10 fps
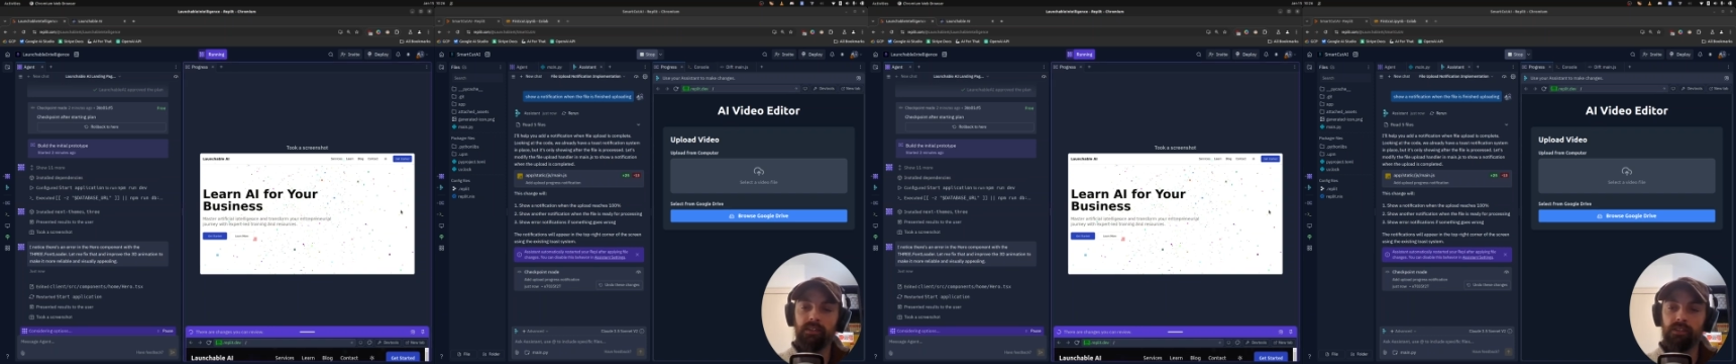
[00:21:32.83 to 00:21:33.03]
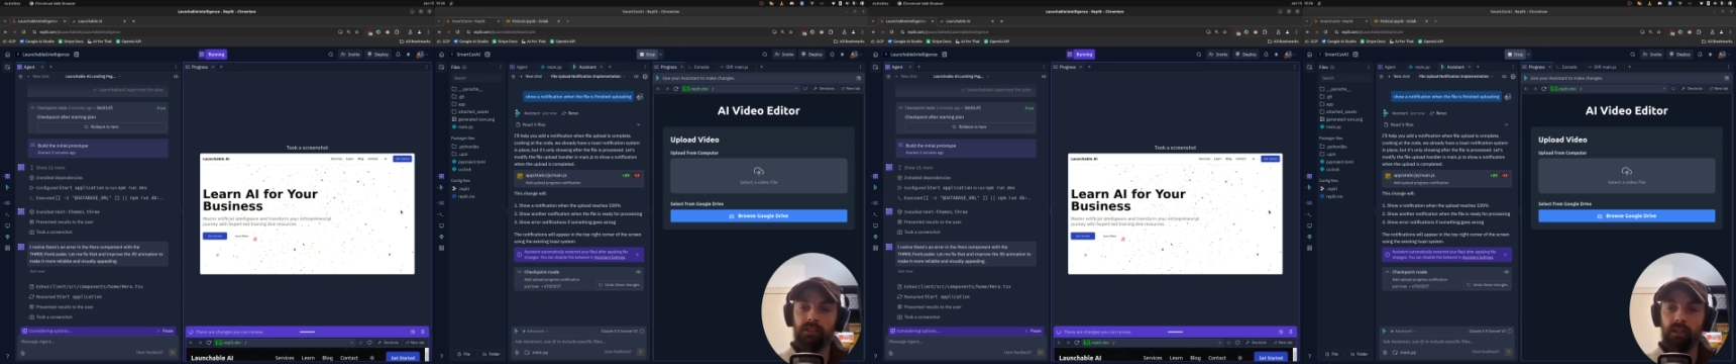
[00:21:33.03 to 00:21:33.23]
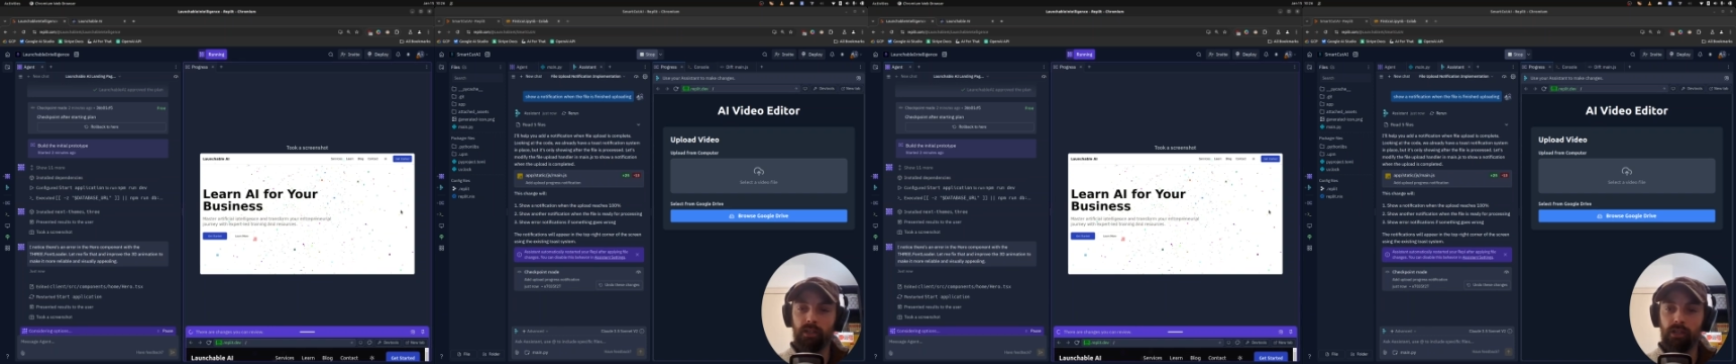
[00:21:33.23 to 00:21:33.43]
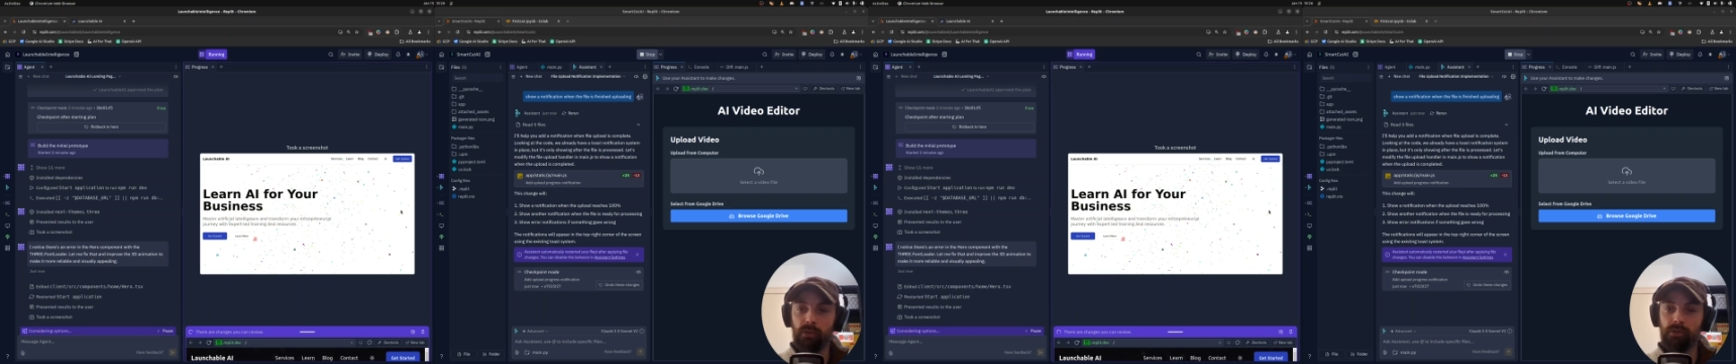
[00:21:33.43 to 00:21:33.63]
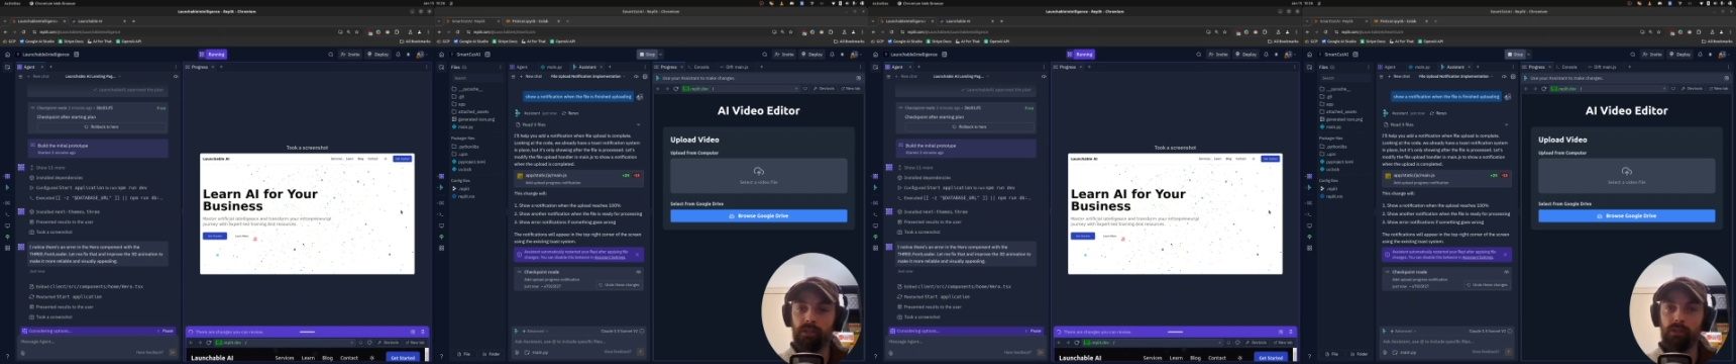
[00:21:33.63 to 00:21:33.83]
is a
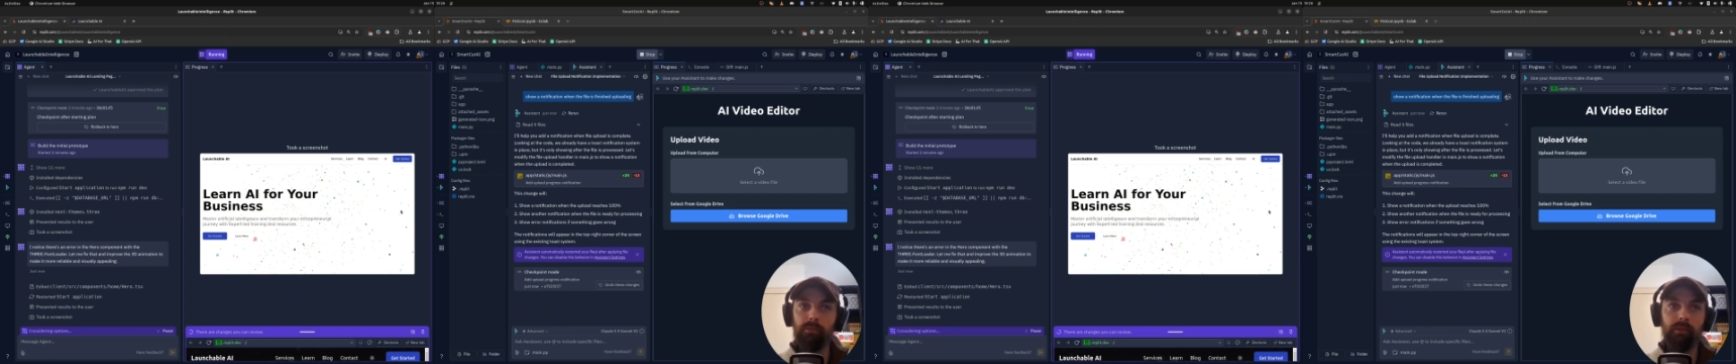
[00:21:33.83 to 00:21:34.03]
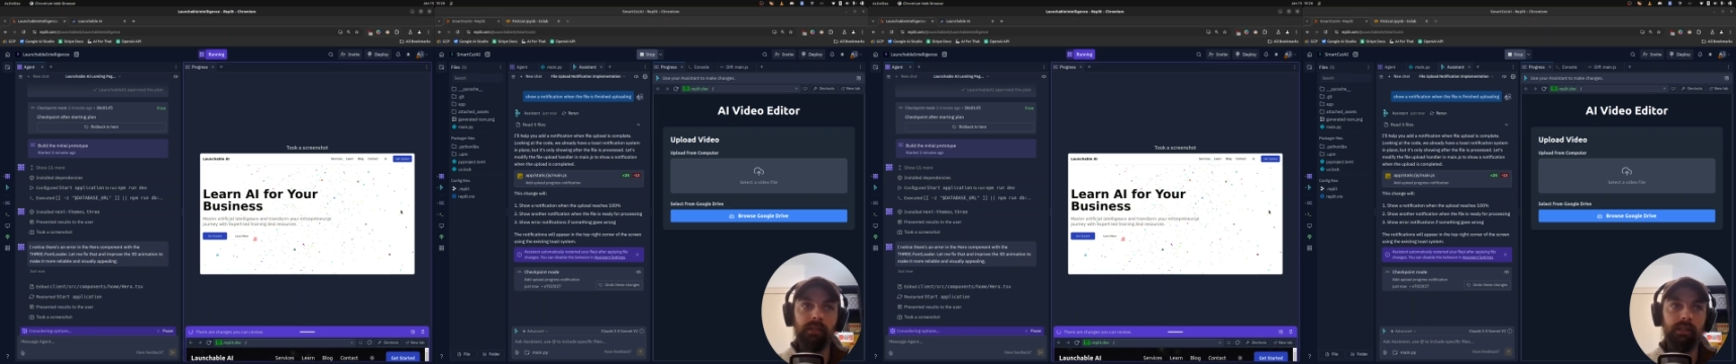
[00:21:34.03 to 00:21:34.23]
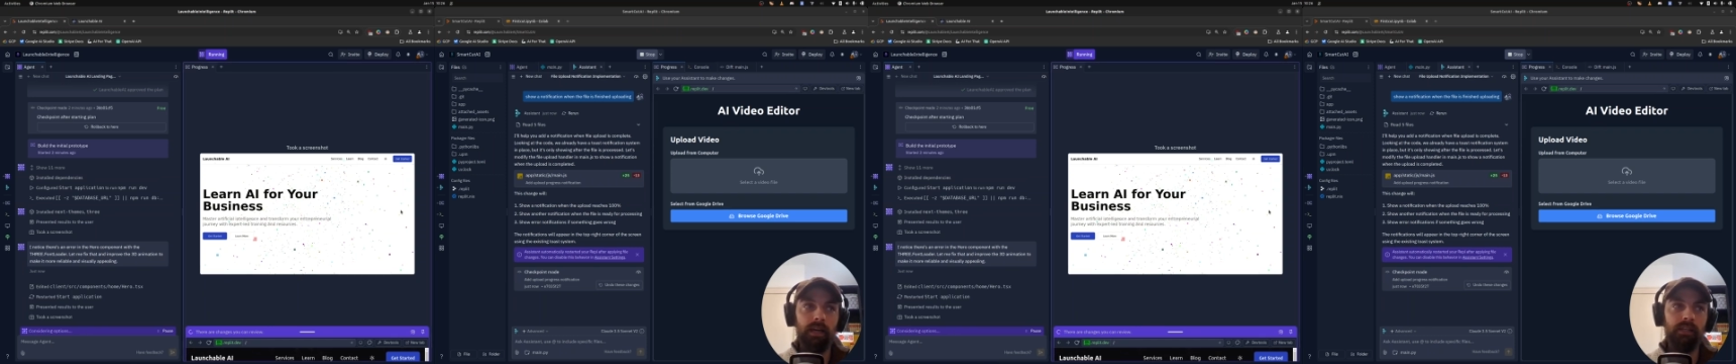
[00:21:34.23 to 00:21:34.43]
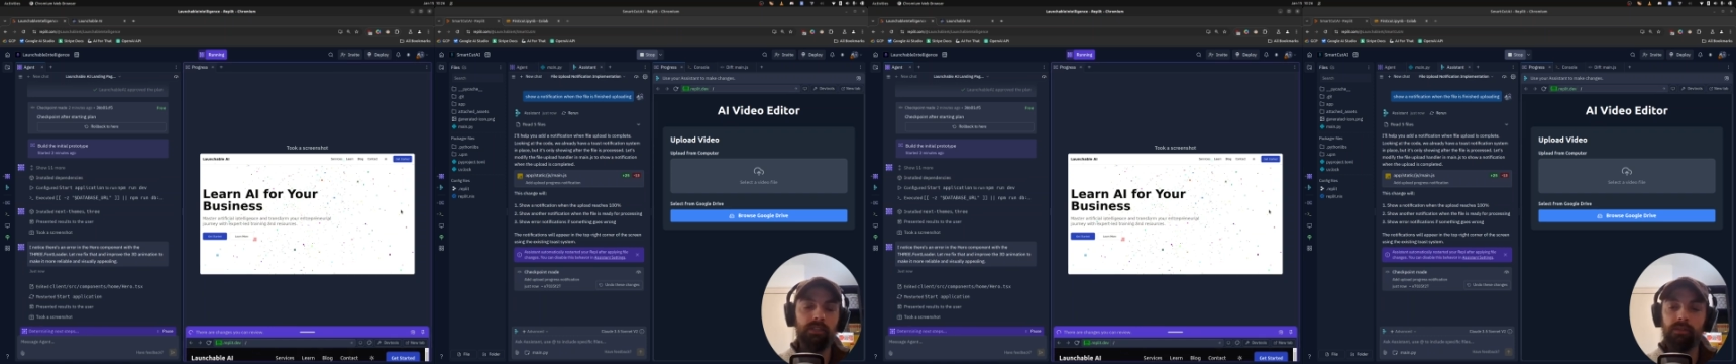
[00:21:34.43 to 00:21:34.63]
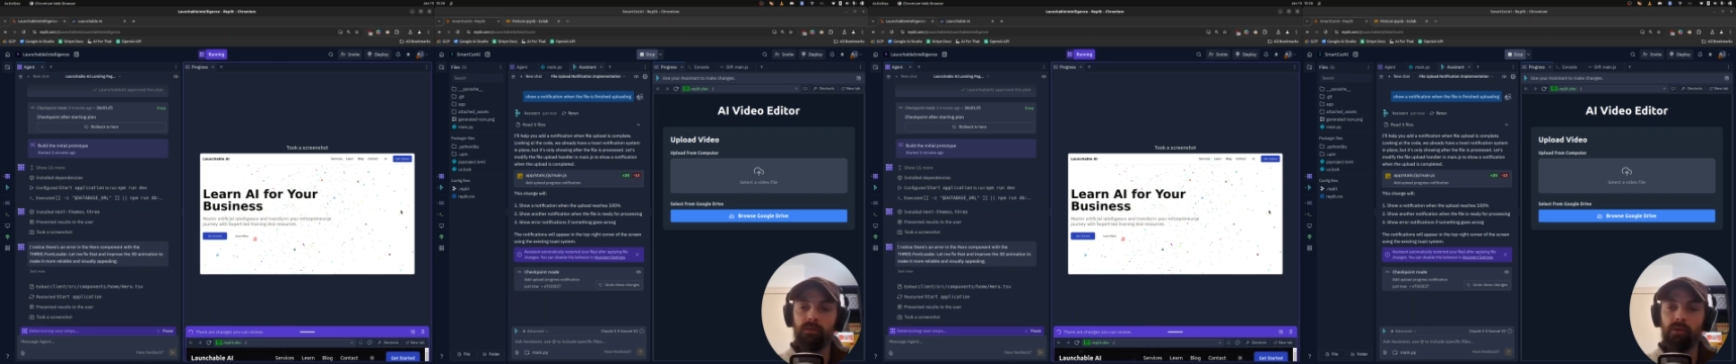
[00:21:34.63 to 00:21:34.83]
closed loop in the
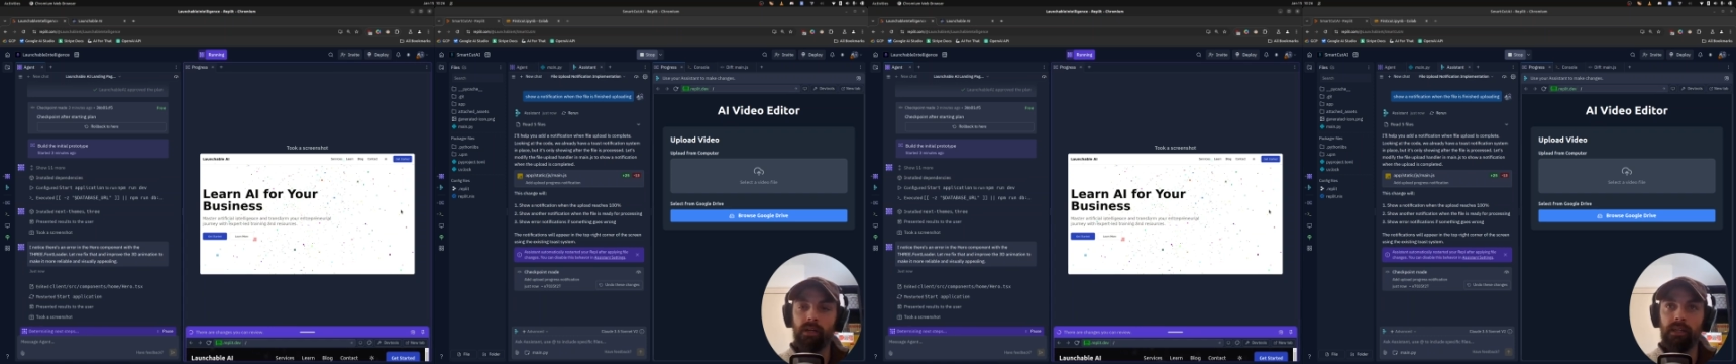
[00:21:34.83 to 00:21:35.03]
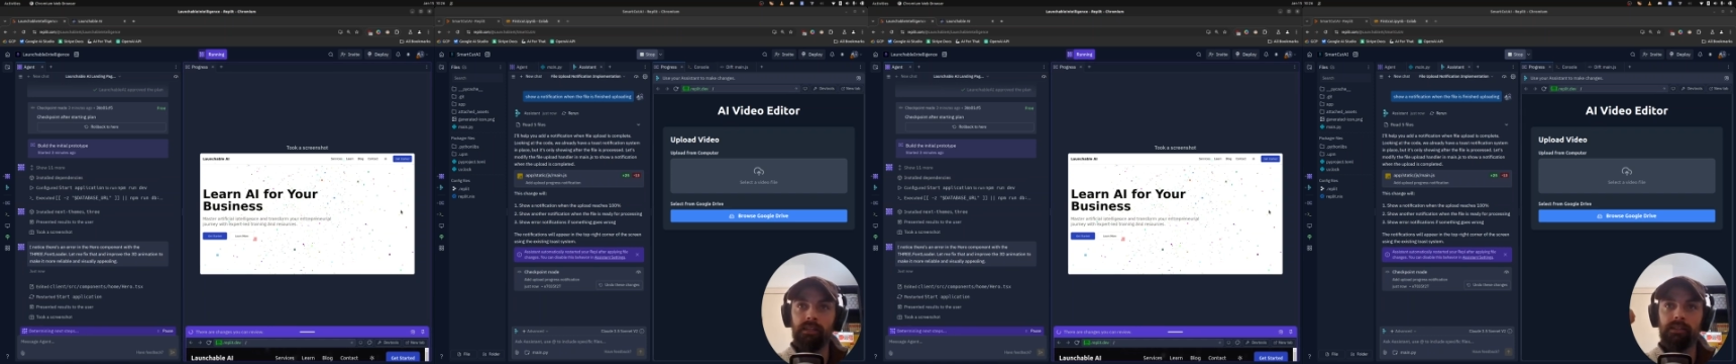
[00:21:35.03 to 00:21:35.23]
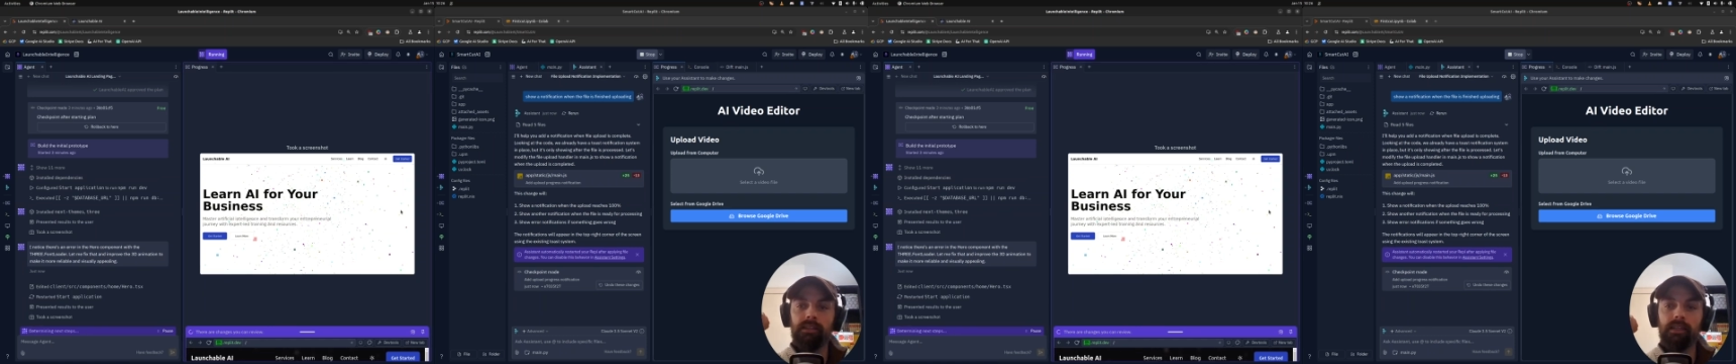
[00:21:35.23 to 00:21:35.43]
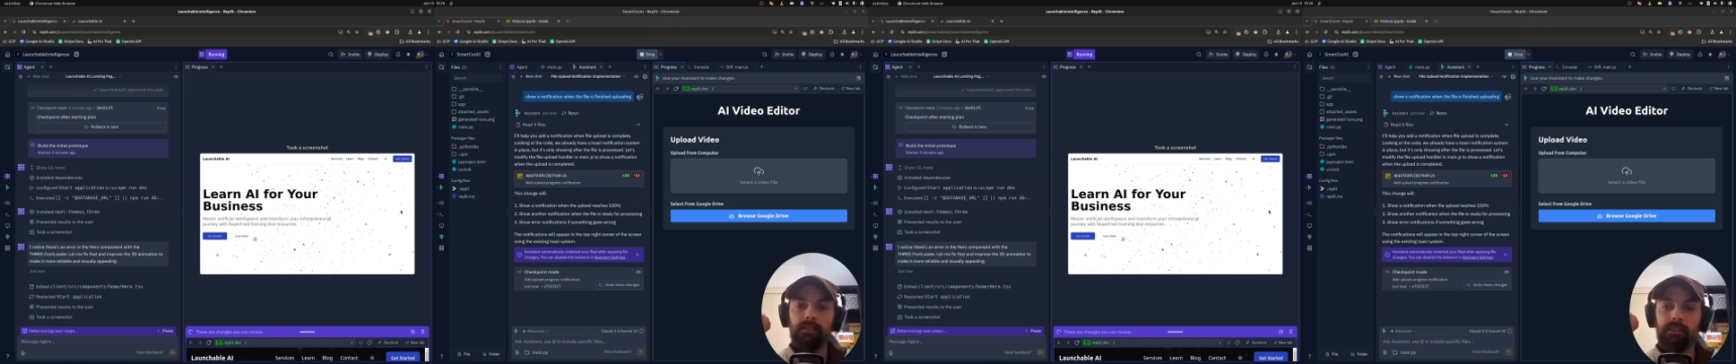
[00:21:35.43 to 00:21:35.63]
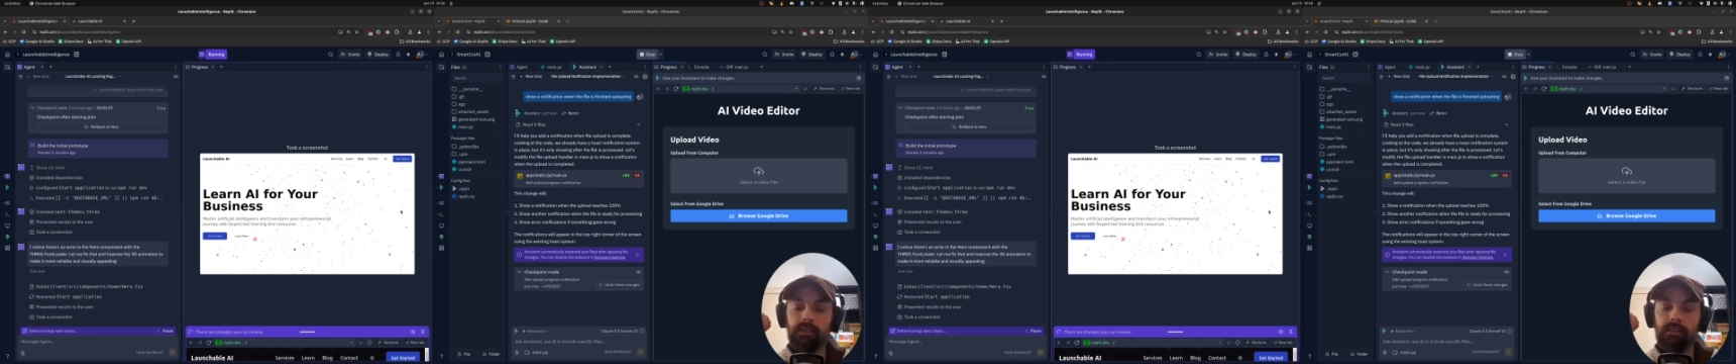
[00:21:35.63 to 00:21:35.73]
agent where it says